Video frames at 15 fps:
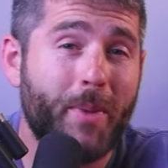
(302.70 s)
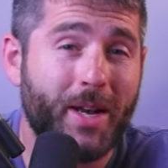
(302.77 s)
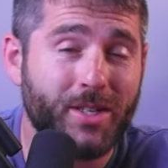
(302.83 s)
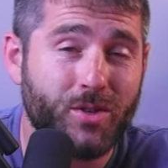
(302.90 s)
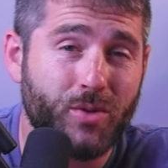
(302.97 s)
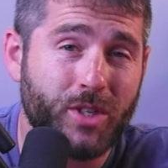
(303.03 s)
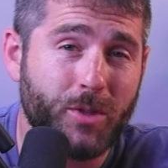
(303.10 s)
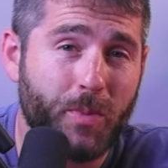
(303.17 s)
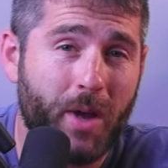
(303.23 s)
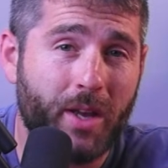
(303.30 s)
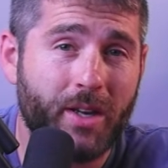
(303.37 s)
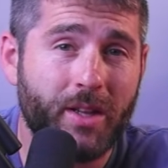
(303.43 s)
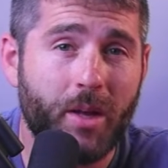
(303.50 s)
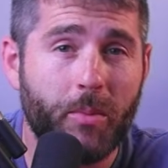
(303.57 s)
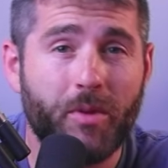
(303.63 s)
my best to
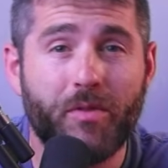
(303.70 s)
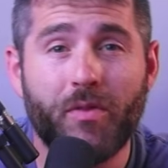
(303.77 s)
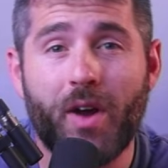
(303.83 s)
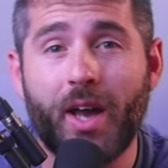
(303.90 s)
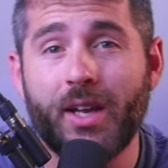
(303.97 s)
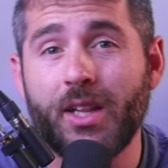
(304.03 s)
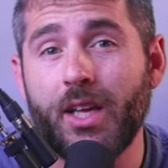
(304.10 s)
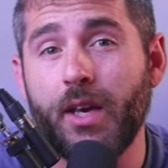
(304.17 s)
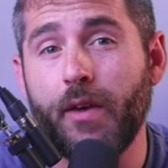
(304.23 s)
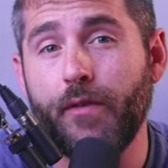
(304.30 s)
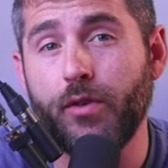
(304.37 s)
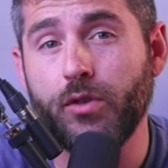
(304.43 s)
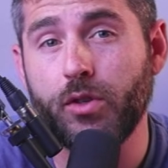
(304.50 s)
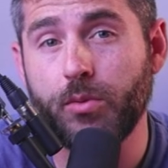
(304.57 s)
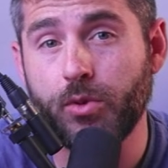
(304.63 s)
respond to them. And finally,
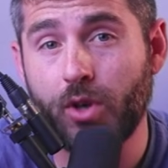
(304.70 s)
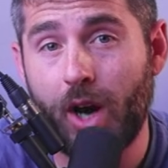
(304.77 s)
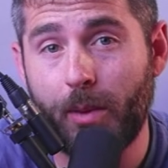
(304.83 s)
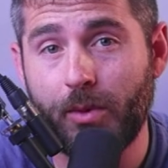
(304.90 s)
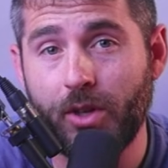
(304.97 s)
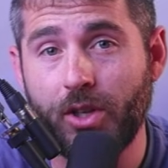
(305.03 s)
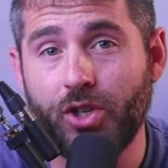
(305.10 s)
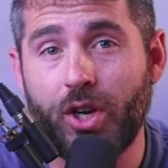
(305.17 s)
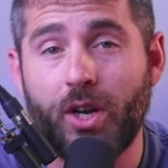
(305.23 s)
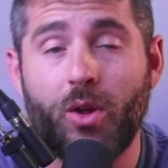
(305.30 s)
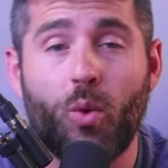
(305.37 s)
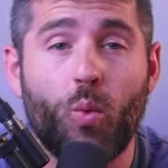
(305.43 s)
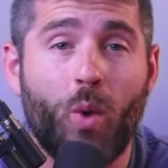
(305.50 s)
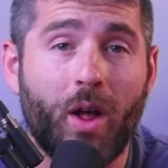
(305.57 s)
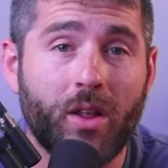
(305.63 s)
if you subscribe to the
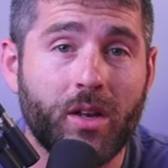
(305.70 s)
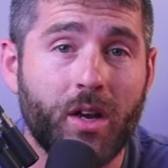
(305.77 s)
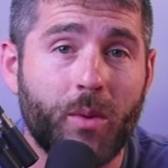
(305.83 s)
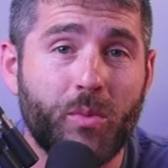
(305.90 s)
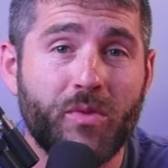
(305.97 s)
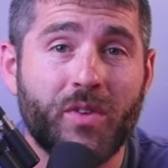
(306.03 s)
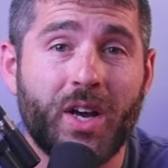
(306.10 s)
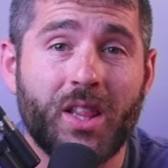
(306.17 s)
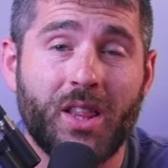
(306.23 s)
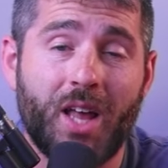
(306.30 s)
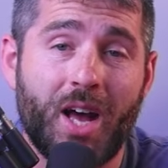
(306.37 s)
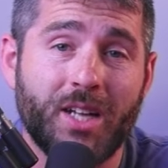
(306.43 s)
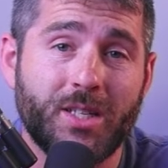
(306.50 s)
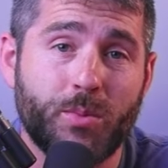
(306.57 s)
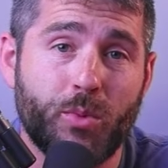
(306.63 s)
channel, welcome. We've got
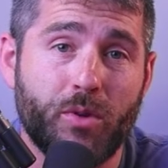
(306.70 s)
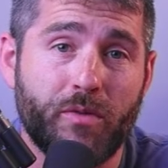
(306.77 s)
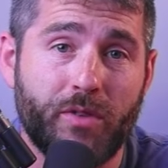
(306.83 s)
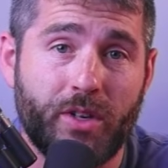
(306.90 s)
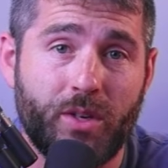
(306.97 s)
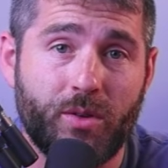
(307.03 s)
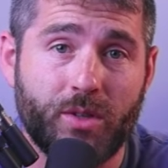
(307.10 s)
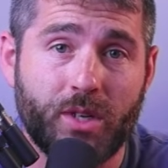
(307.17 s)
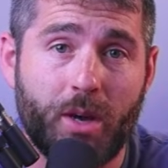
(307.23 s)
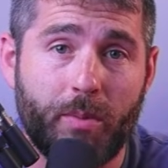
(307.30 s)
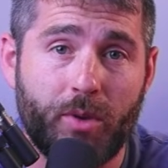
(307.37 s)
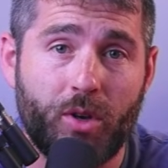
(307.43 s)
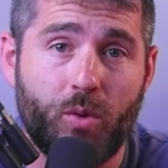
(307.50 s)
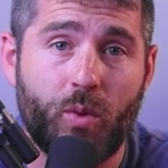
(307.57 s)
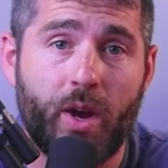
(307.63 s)
lots more videos
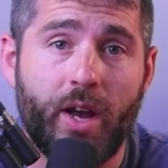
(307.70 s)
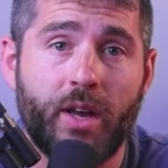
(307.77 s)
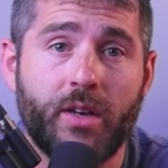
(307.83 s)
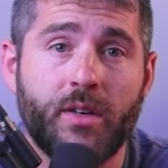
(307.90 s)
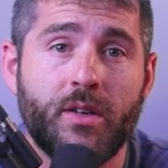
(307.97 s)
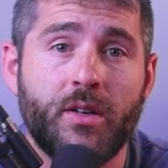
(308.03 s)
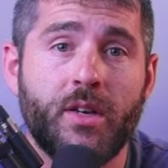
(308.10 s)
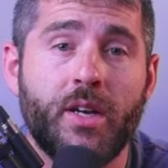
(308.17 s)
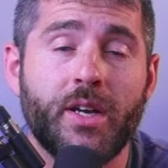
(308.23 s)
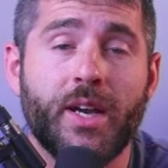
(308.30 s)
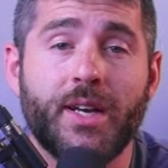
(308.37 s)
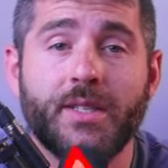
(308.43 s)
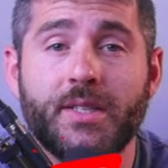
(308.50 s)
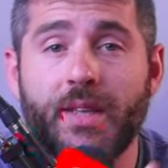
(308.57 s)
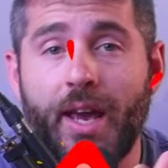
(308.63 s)
coming your way.
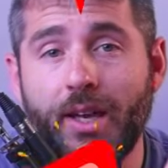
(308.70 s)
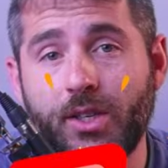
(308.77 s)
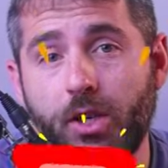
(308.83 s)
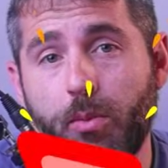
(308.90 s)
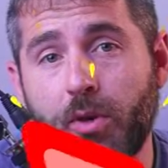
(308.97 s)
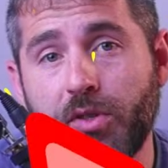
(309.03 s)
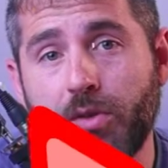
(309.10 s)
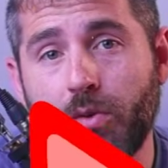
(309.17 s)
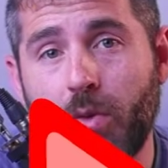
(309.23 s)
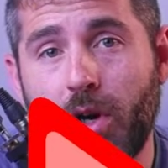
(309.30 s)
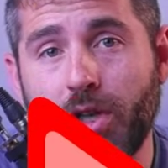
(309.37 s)
Guys, thanks so much